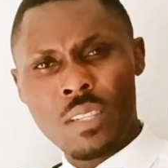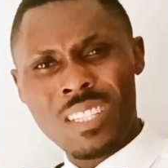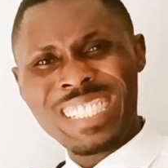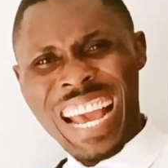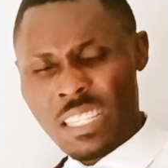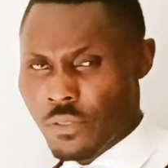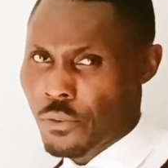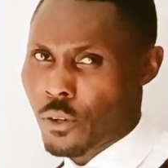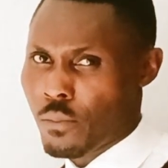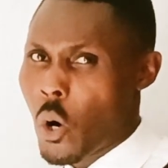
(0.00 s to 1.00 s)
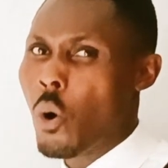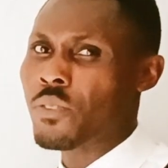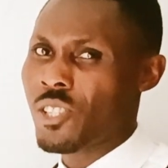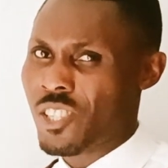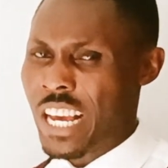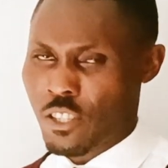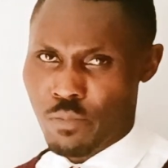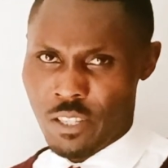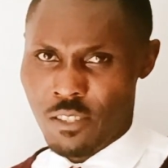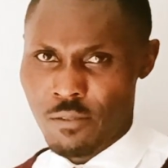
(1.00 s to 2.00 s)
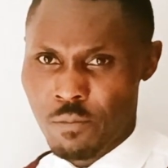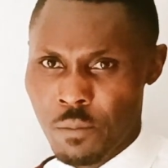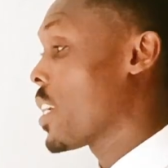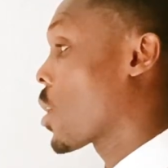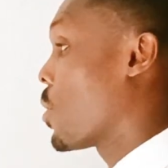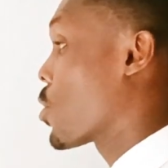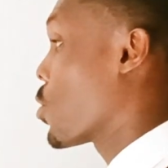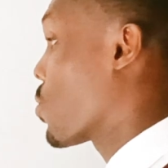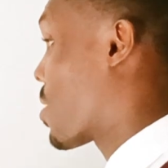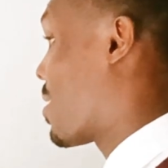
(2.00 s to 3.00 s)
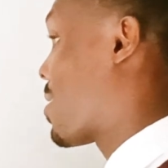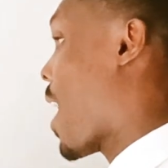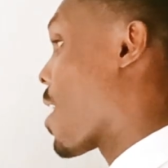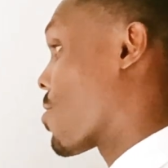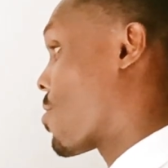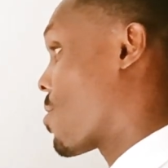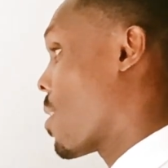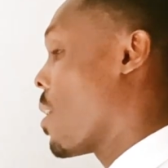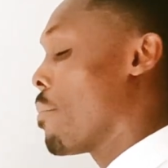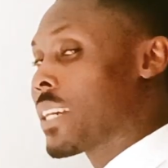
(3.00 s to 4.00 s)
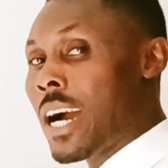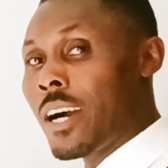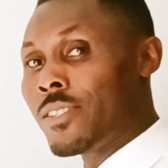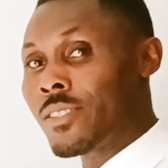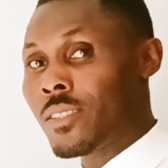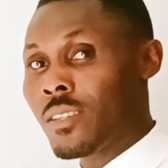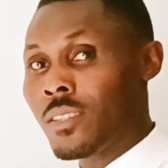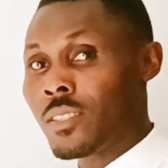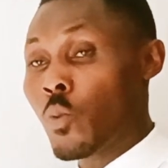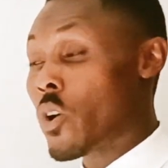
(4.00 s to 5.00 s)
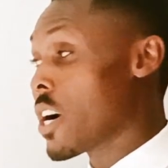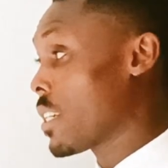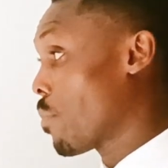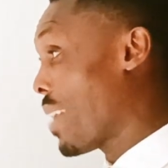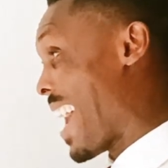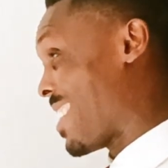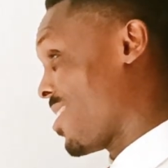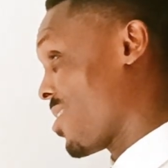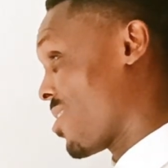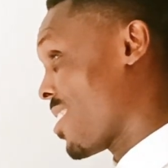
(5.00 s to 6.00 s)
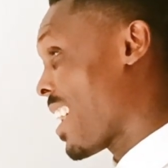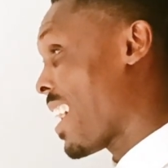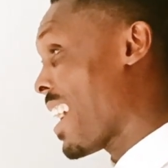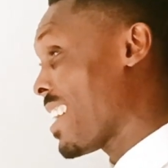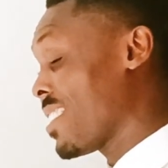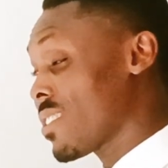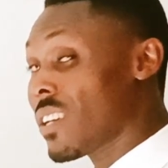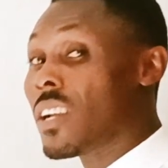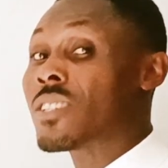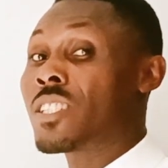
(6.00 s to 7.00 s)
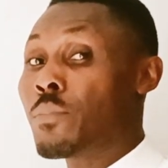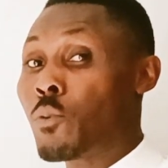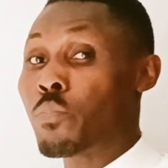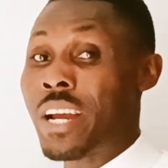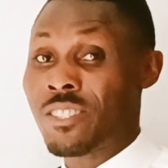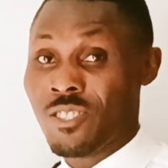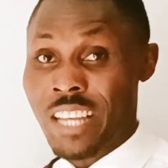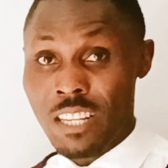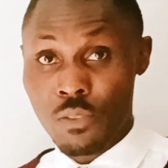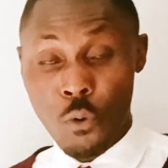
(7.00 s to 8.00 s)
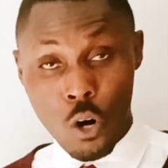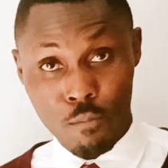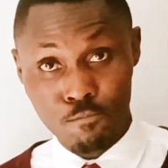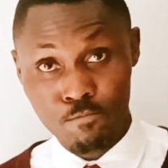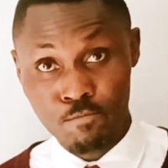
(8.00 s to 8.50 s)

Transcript: with the tense form of the statement. We are going to use does because the word plays is a simple present tense form.